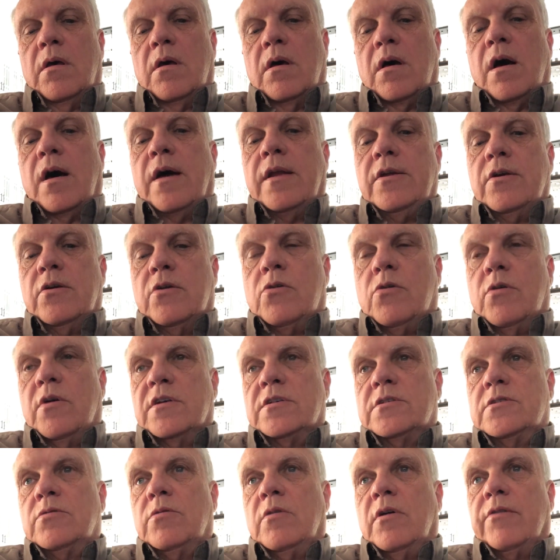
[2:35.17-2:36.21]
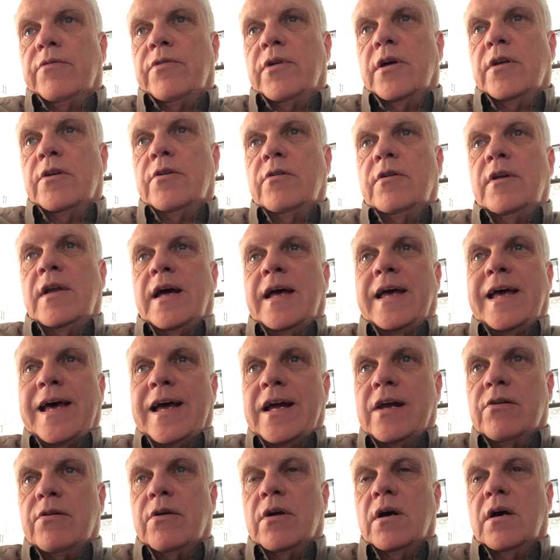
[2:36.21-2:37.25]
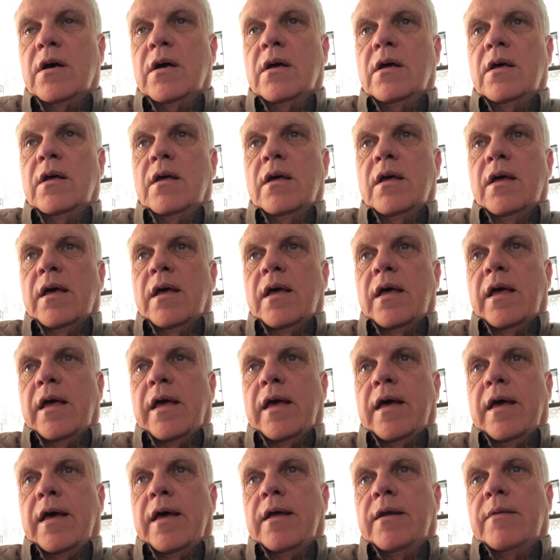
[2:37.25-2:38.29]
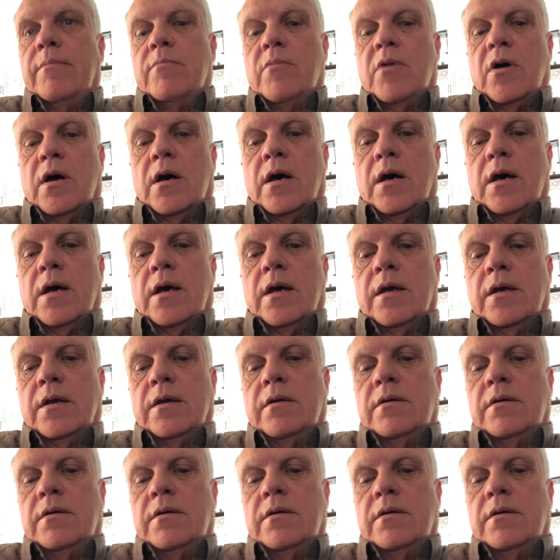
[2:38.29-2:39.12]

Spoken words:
AudioQuest 1200 Niagara and my